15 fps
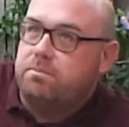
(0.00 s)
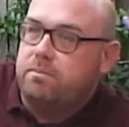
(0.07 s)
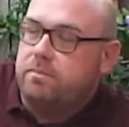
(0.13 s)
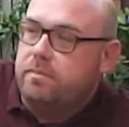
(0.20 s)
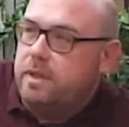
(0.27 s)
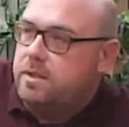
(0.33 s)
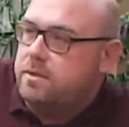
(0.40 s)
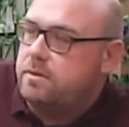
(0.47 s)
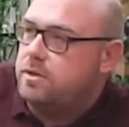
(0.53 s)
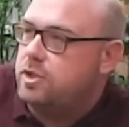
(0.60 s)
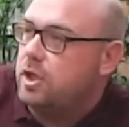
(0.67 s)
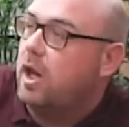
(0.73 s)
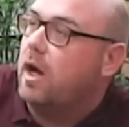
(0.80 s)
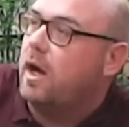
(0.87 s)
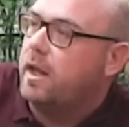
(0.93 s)

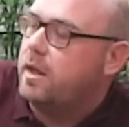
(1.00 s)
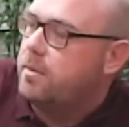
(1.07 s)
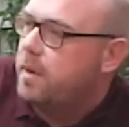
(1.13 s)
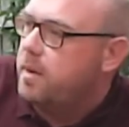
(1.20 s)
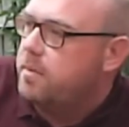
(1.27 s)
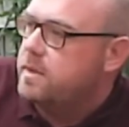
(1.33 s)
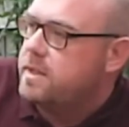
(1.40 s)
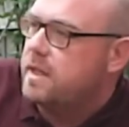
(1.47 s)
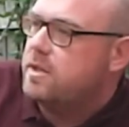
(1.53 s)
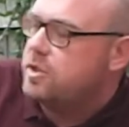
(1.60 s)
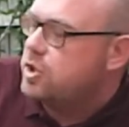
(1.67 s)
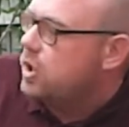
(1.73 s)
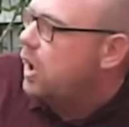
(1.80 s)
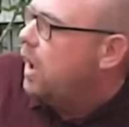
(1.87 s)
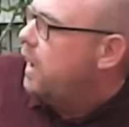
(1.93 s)
mid-July at the moment, end of
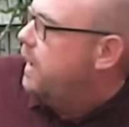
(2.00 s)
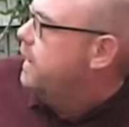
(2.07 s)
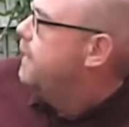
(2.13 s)
July,